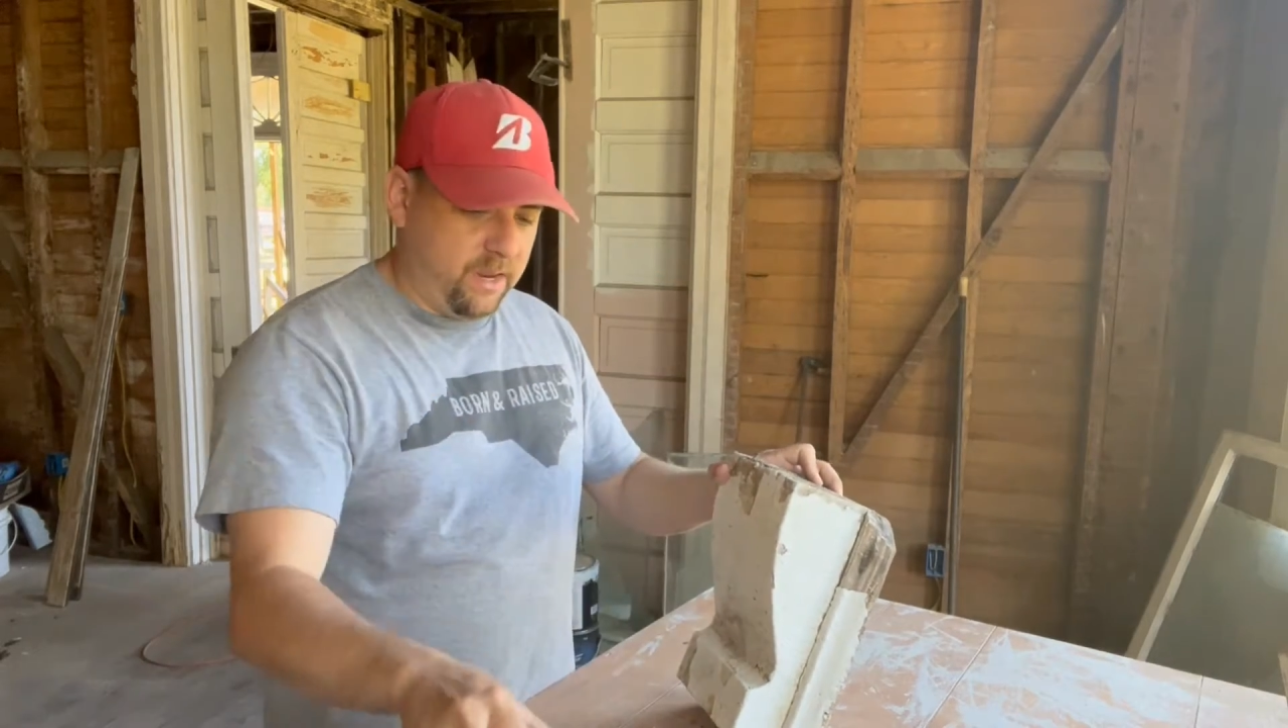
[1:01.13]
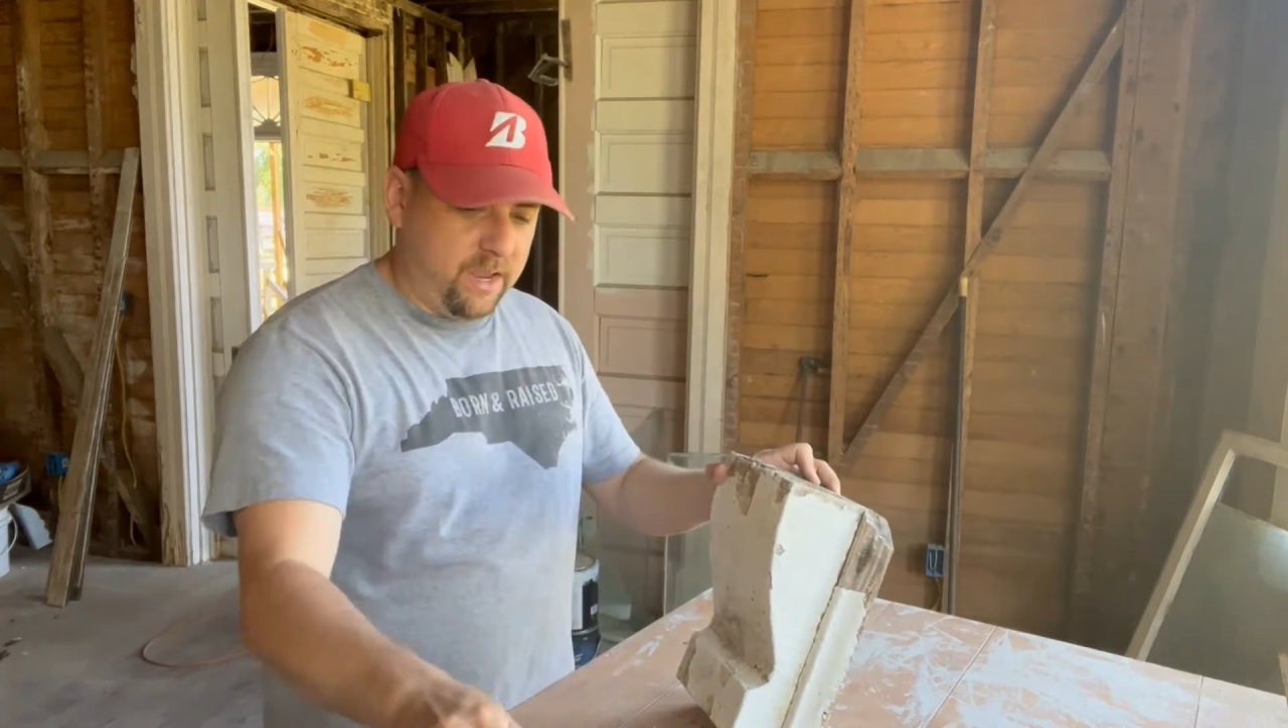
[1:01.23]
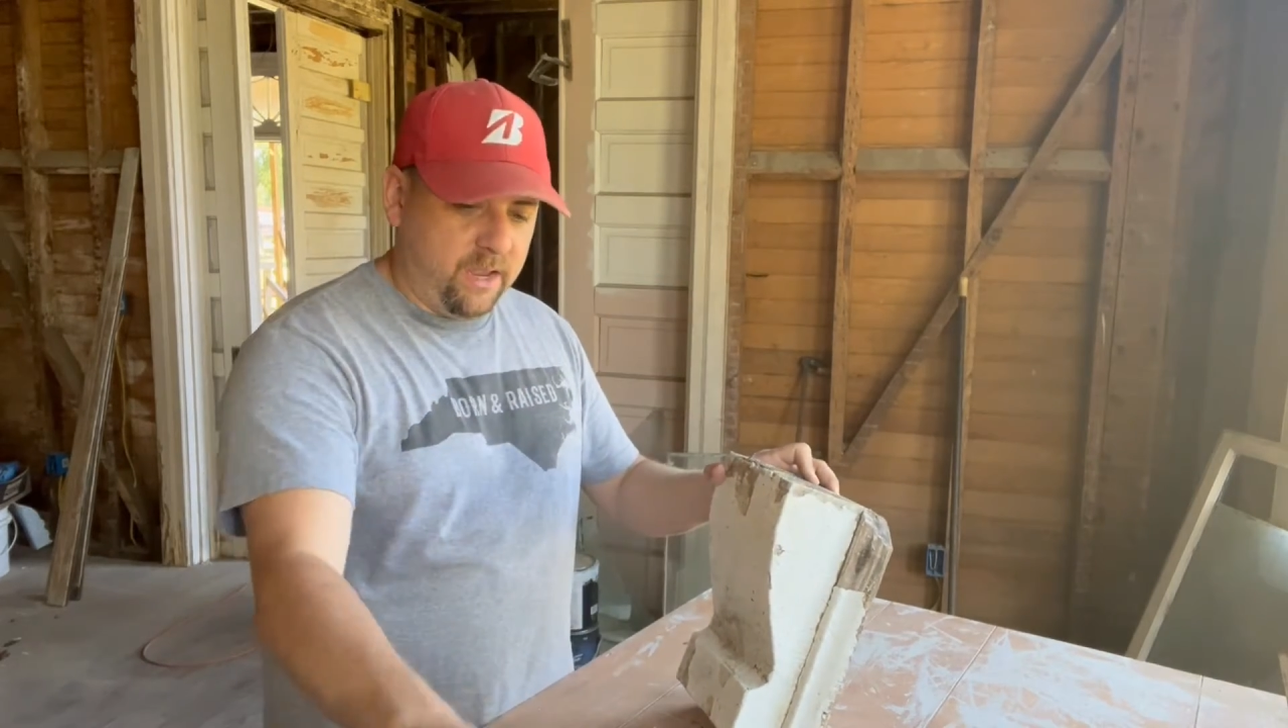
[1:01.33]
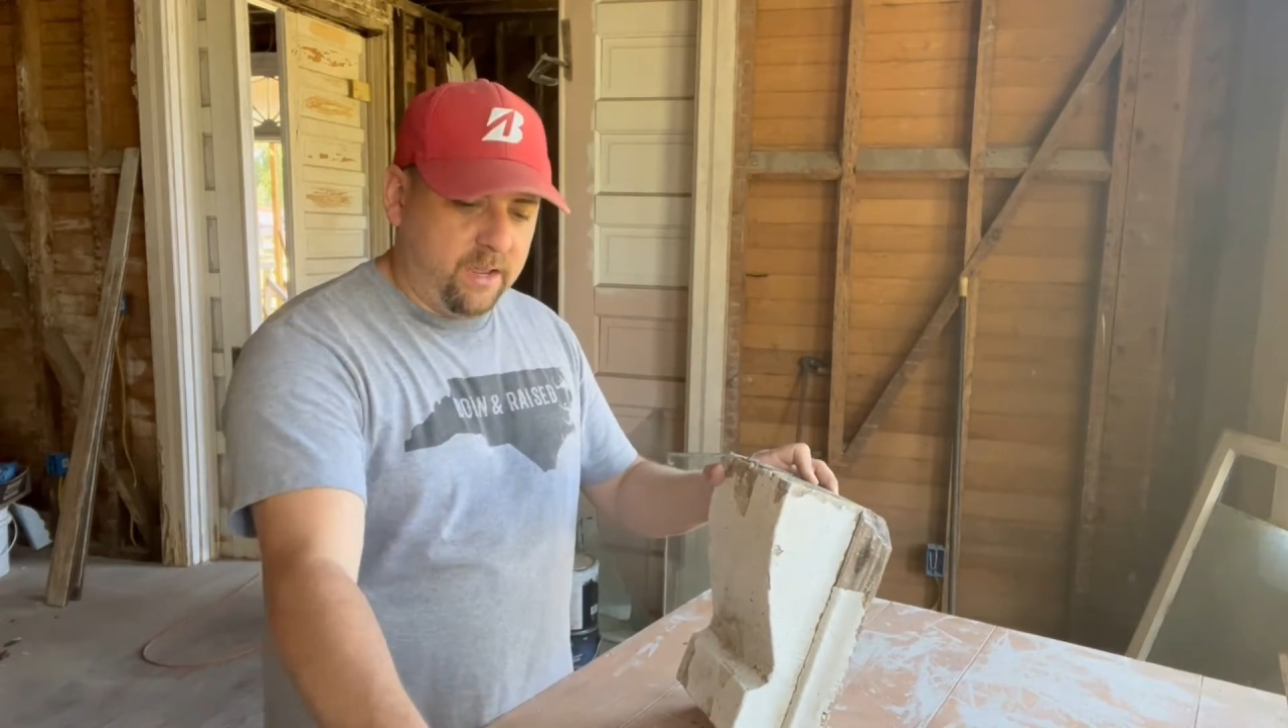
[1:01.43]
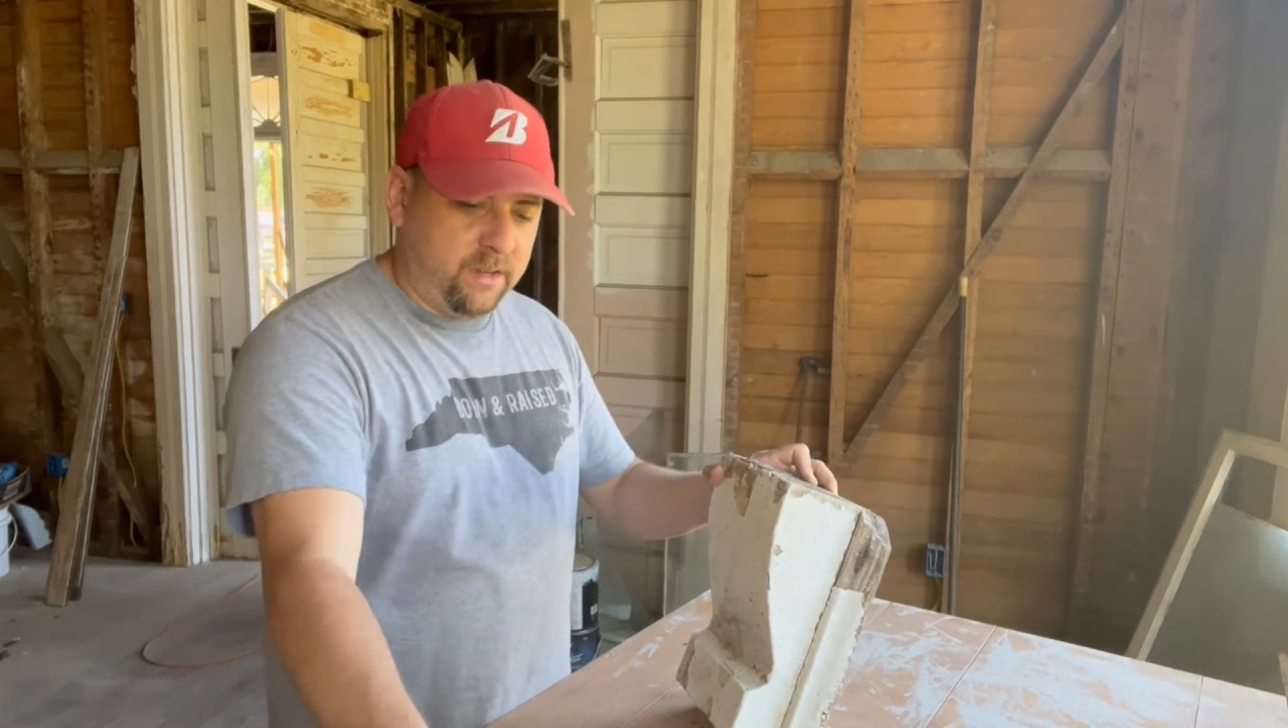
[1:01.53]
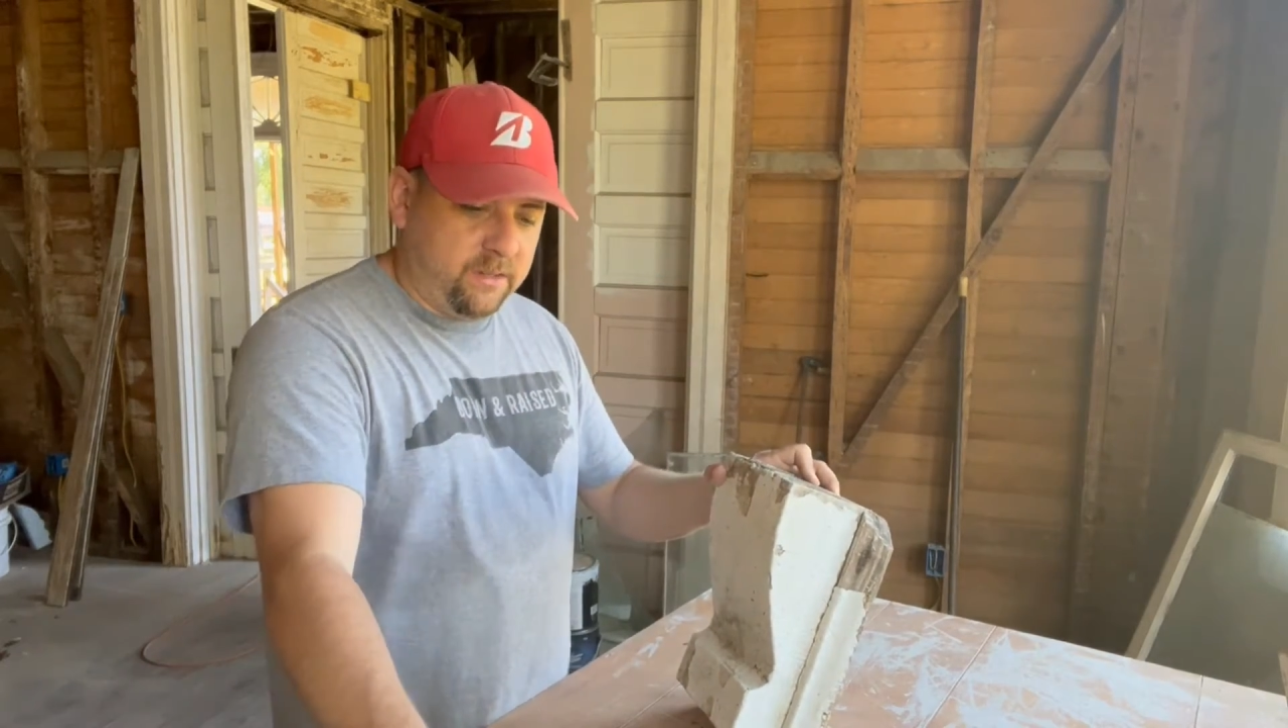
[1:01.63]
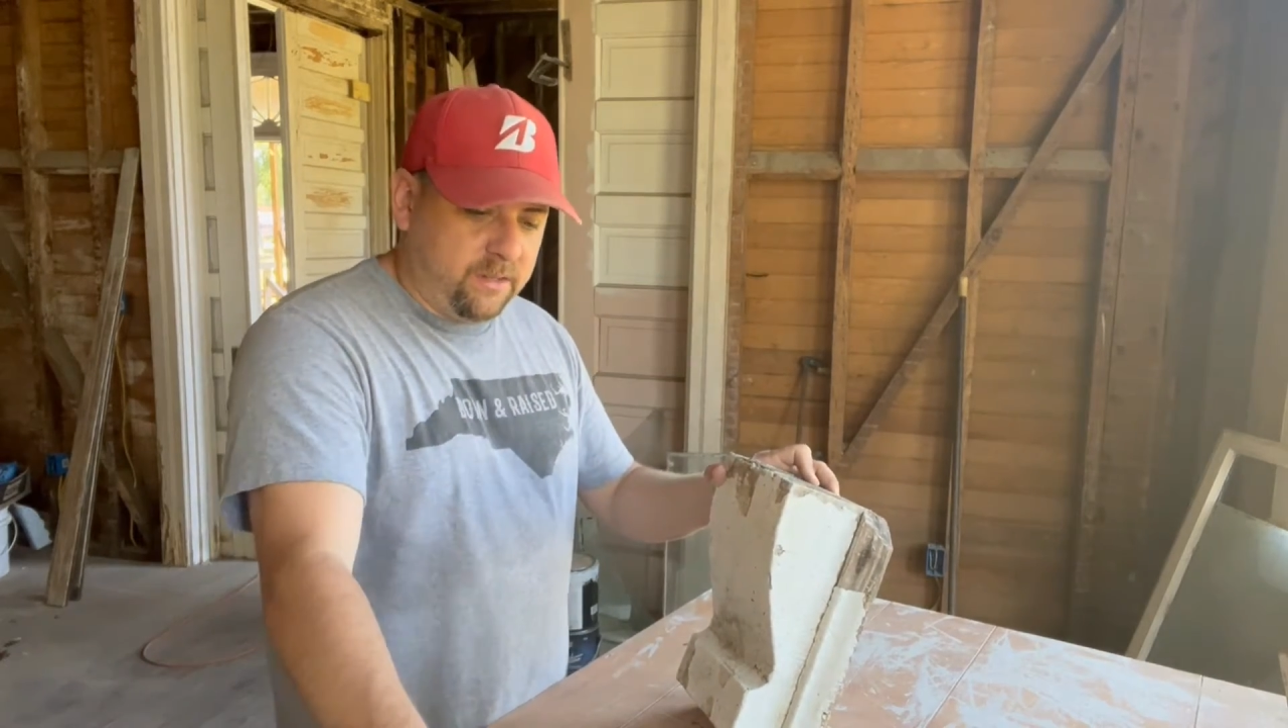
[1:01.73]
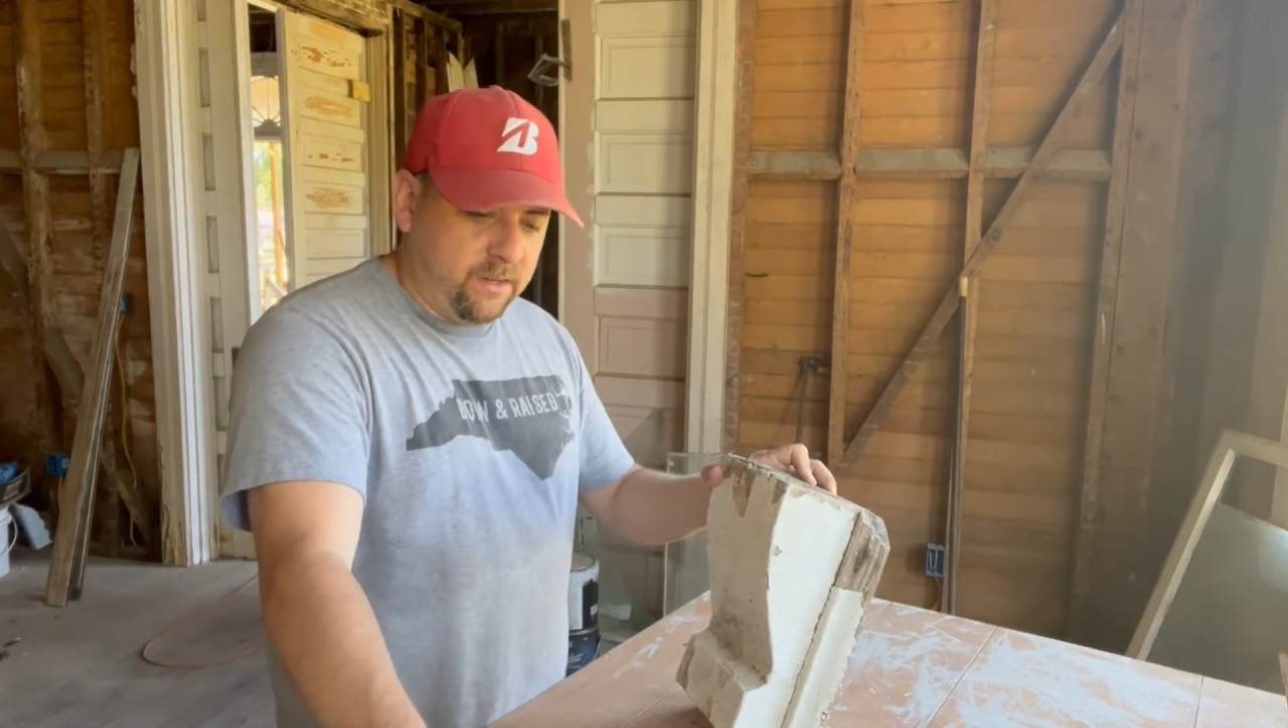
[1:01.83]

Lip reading: And